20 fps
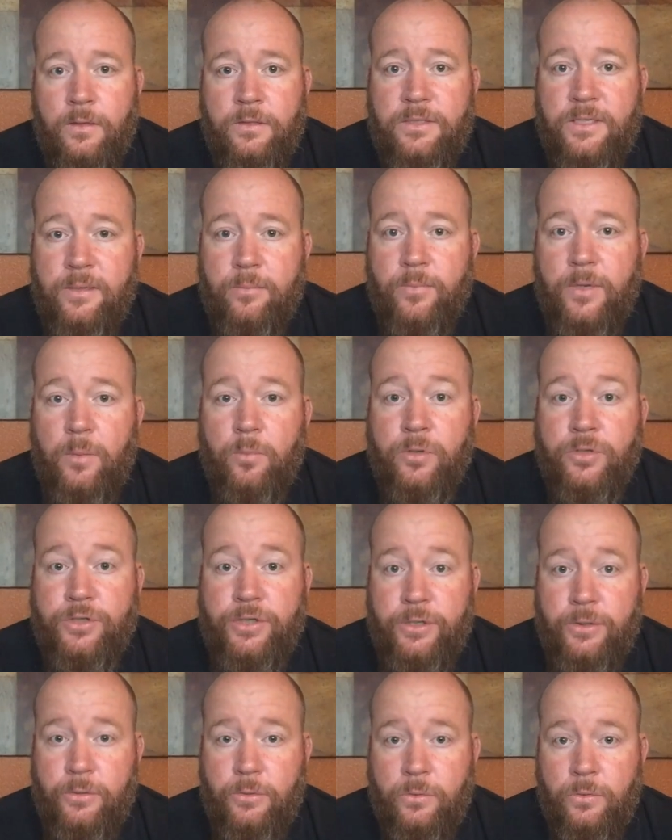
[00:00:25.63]
Tip number
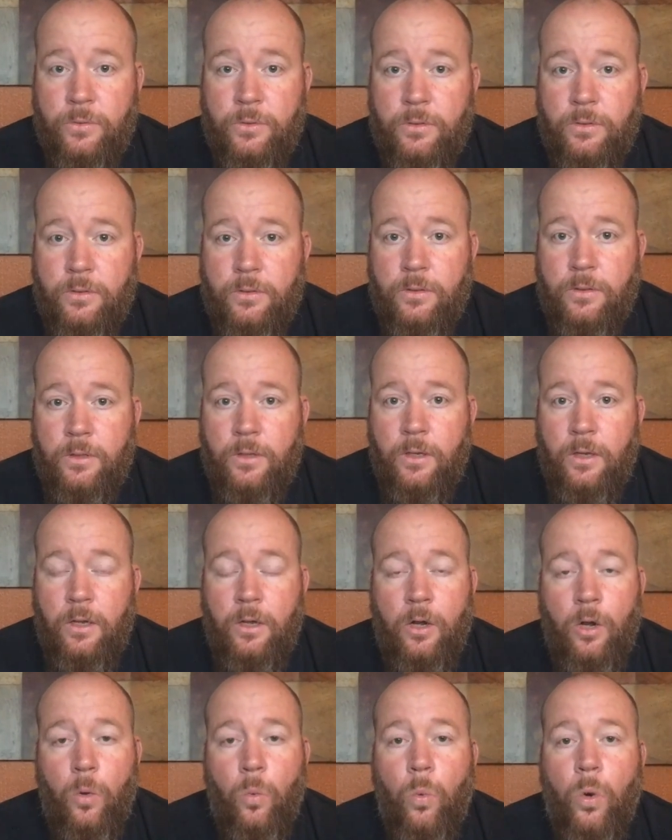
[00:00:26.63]
2,
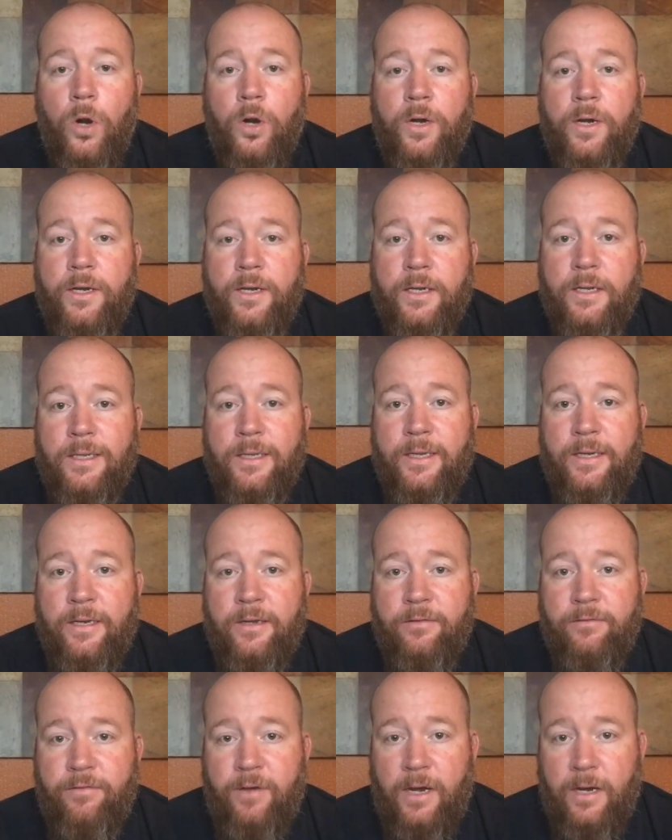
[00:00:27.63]
work in a clean
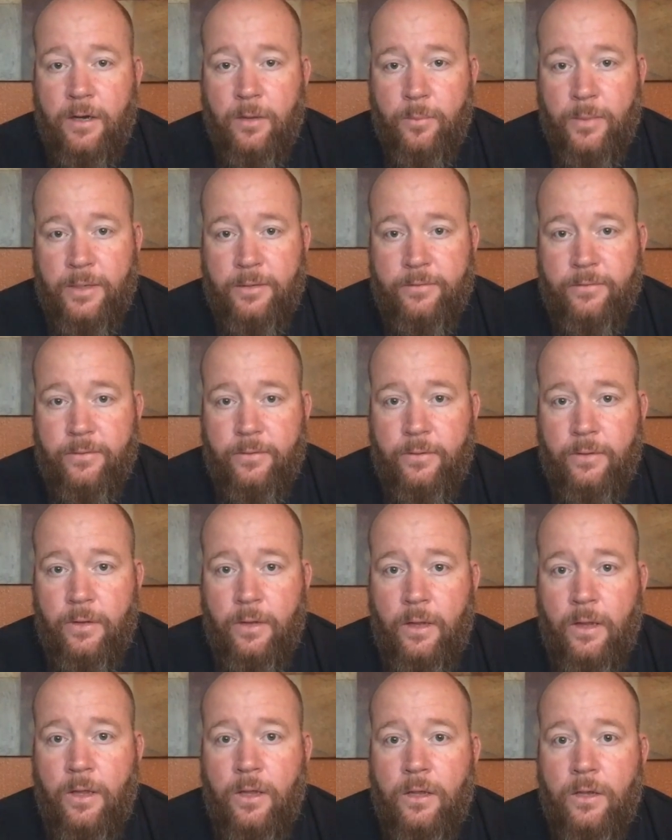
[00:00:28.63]
environment.
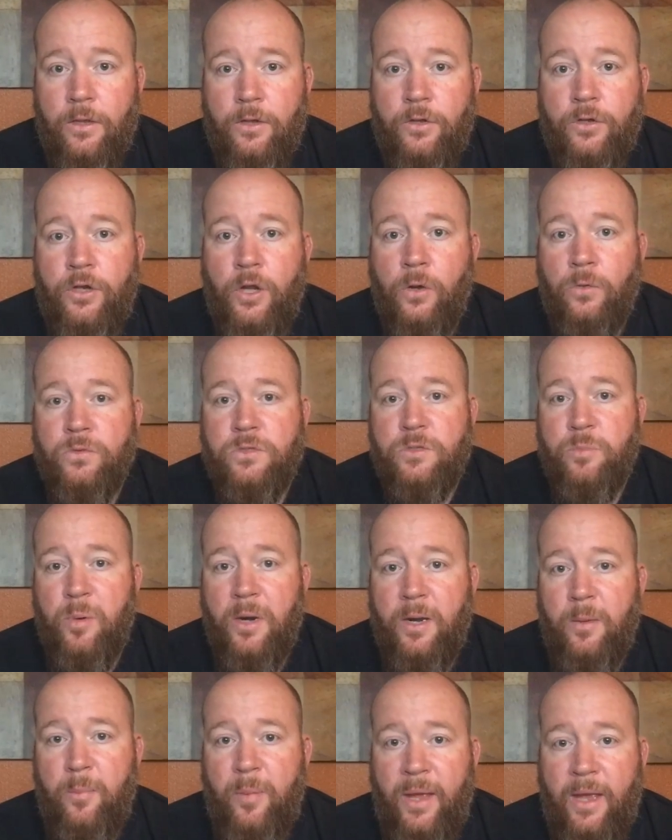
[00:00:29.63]
Don't
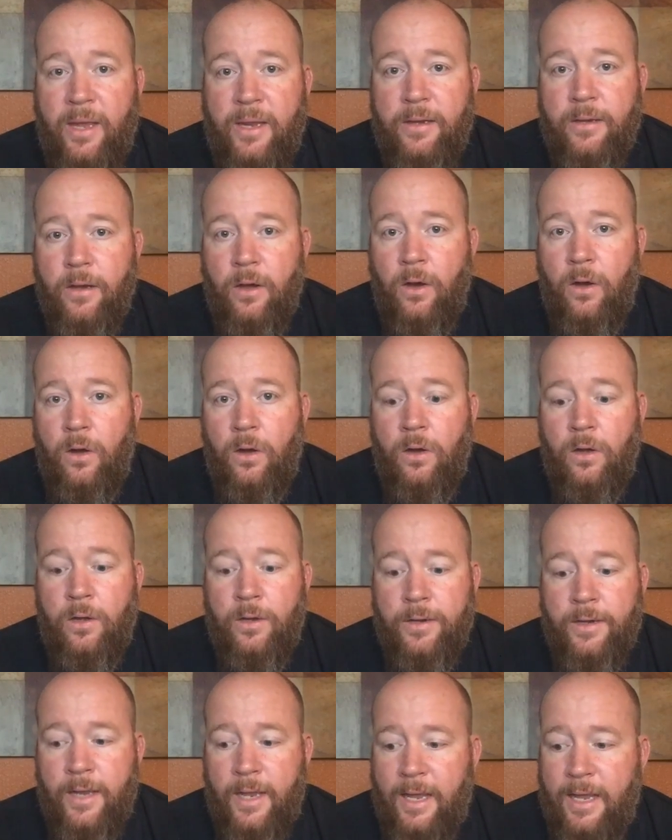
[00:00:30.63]
spray paint
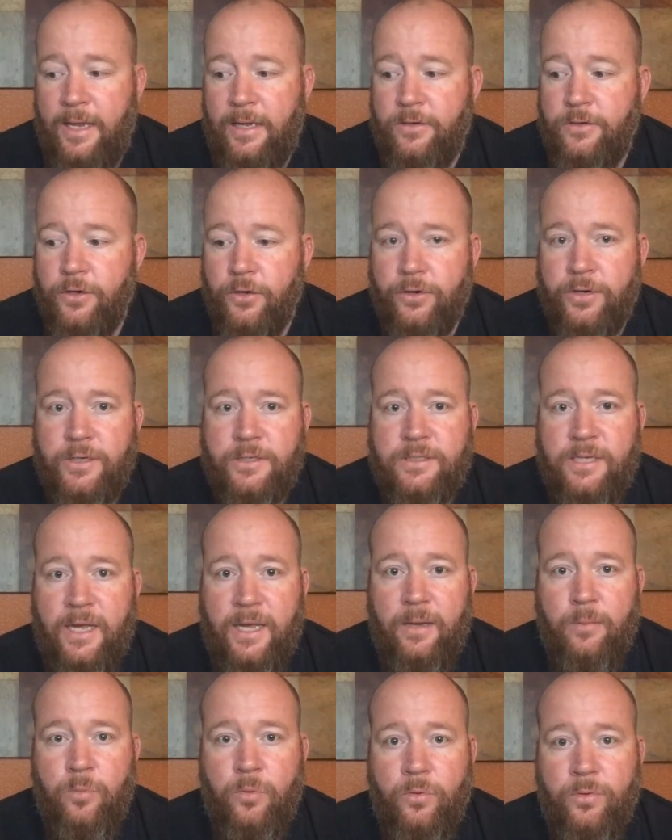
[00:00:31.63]
on a dirty
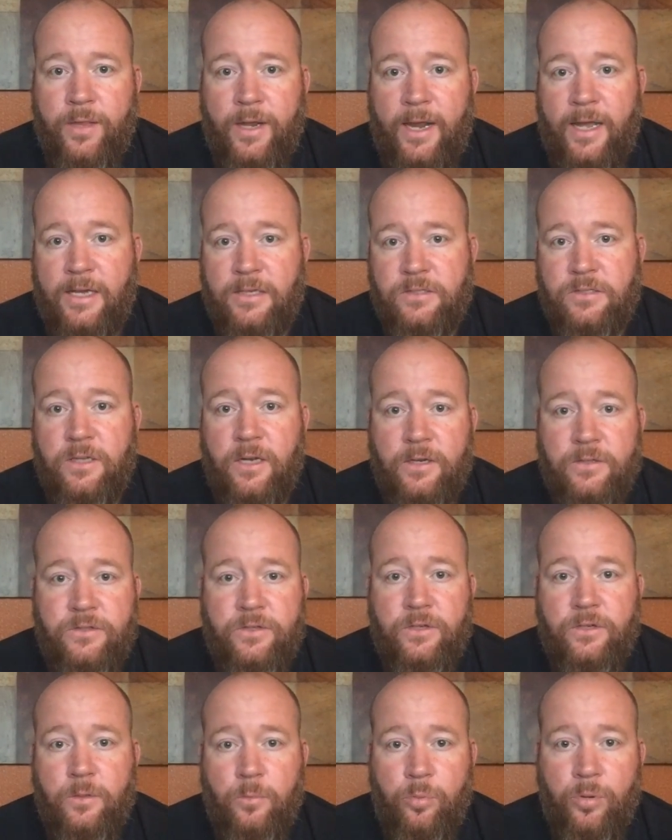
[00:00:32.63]
table that has
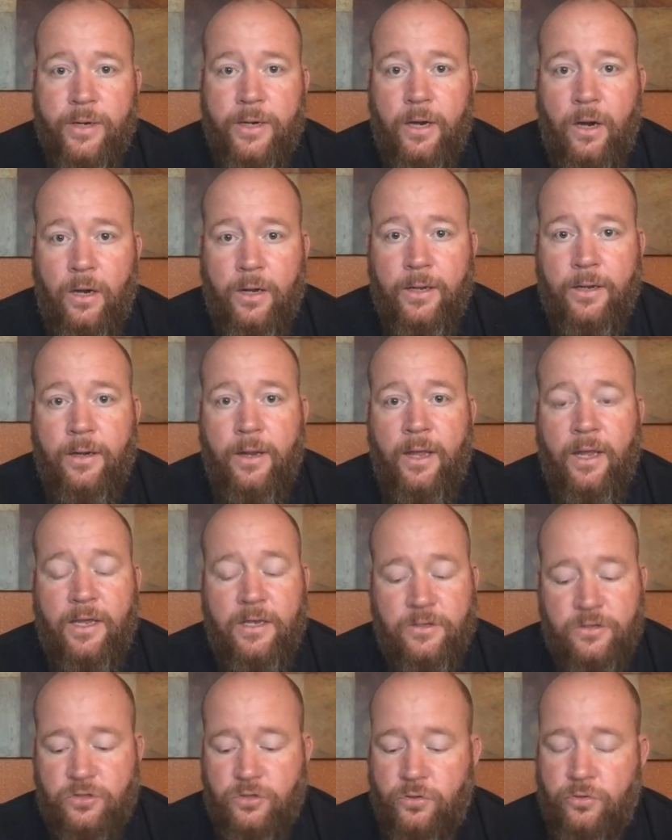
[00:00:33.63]
dust and debris on it.
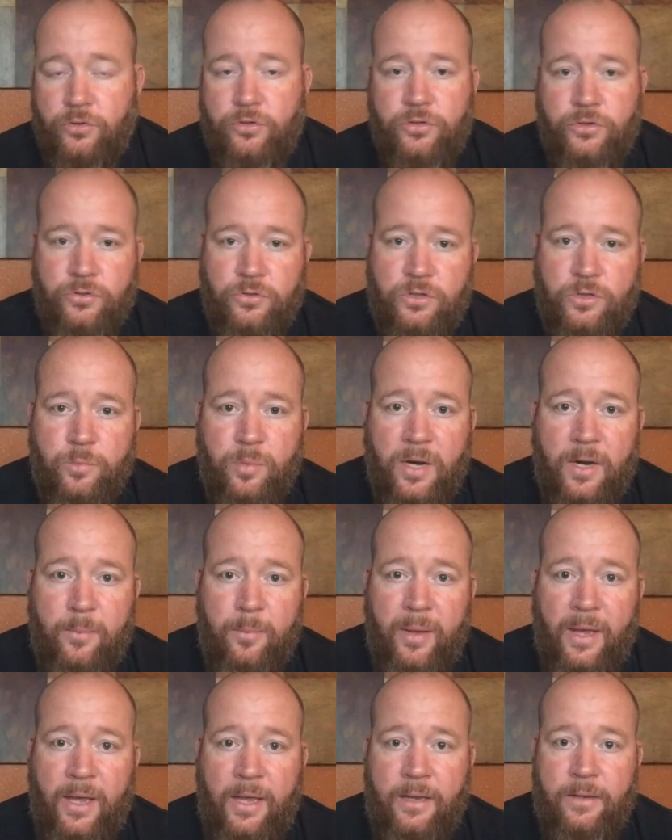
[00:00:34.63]
As soon as you spray
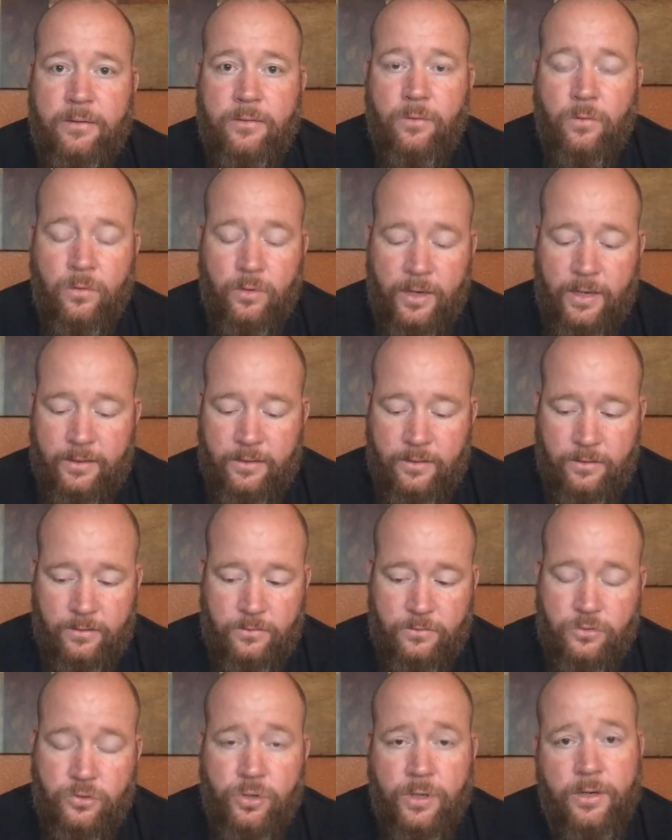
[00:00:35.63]
paint or hit
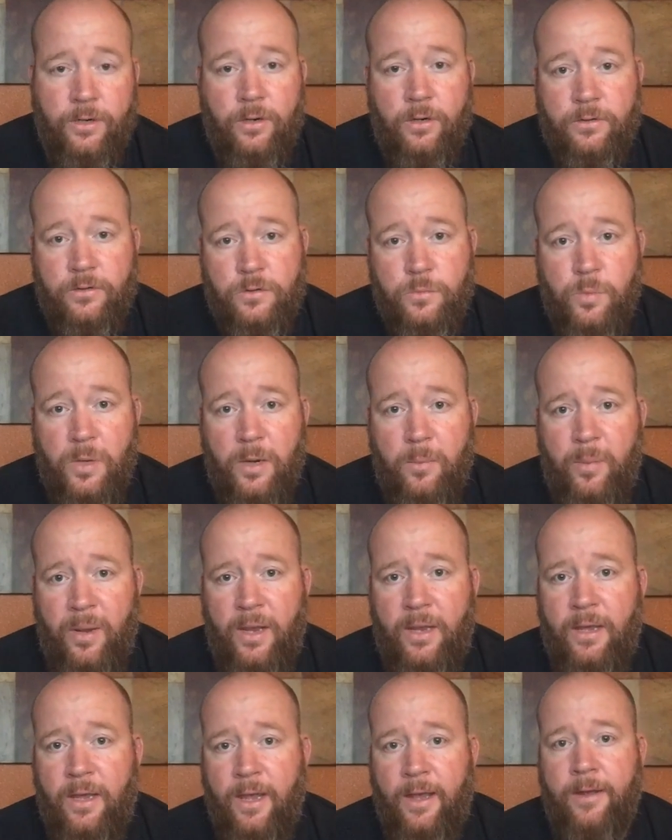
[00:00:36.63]
the trigger on the spray
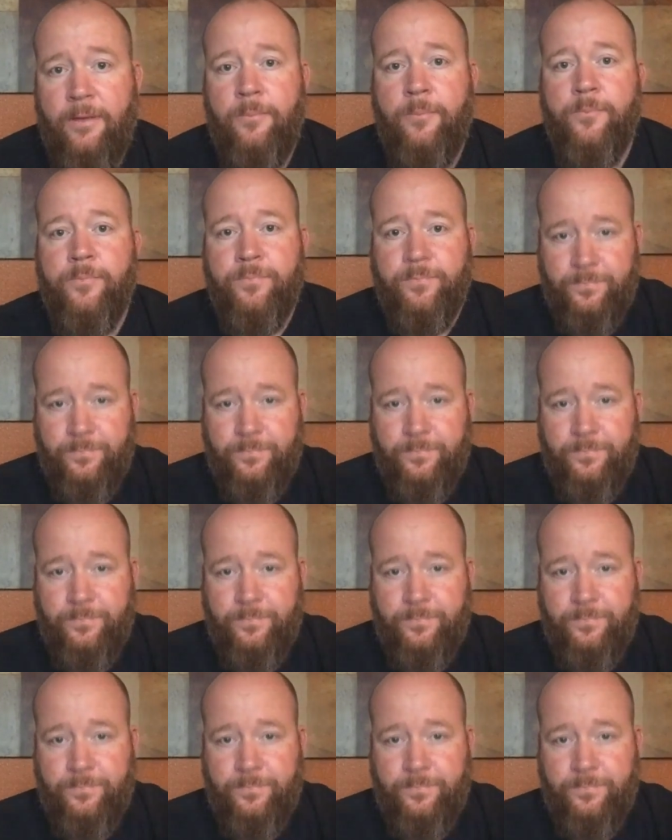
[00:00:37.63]
paint can,